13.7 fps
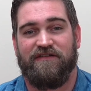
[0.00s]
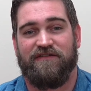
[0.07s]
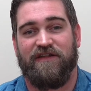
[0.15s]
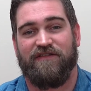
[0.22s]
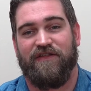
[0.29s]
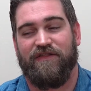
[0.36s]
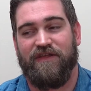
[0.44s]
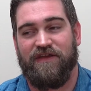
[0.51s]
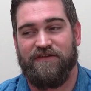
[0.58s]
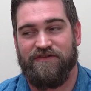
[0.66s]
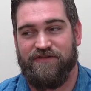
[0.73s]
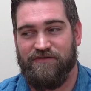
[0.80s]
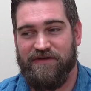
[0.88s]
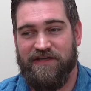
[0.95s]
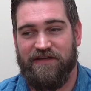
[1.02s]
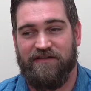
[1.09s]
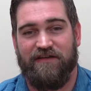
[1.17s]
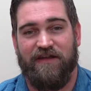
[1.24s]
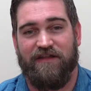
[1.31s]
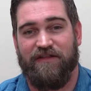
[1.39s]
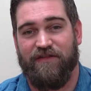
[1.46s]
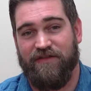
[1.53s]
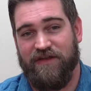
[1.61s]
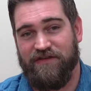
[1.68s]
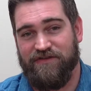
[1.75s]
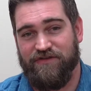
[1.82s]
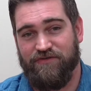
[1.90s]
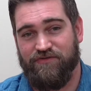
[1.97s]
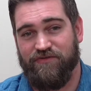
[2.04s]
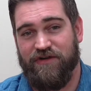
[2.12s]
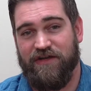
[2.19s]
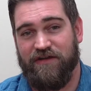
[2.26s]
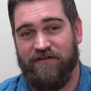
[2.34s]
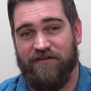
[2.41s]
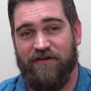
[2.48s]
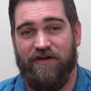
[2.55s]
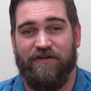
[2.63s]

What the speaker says: that the things you eat and the things you drink